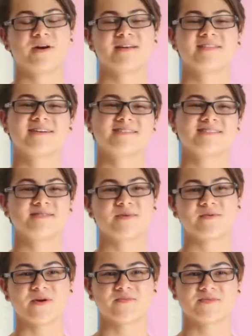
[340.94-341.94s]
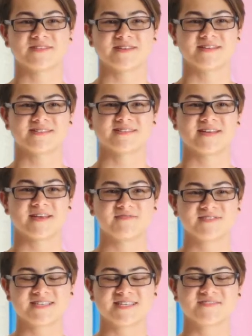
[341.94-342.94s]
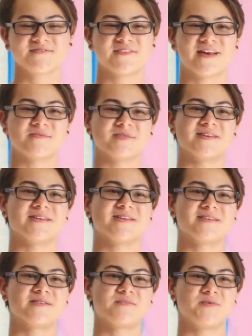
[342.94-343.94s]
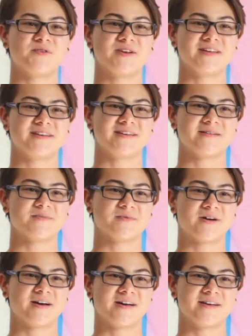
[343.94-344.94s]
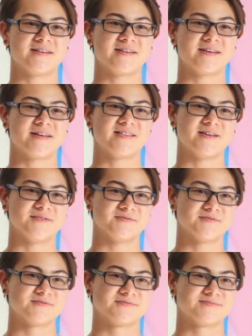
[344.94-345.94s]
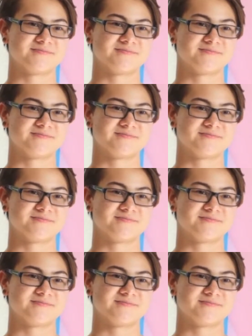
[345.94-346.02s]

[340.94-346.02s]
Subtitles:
Pride Lines to me represents safety, family, community, pride, and love.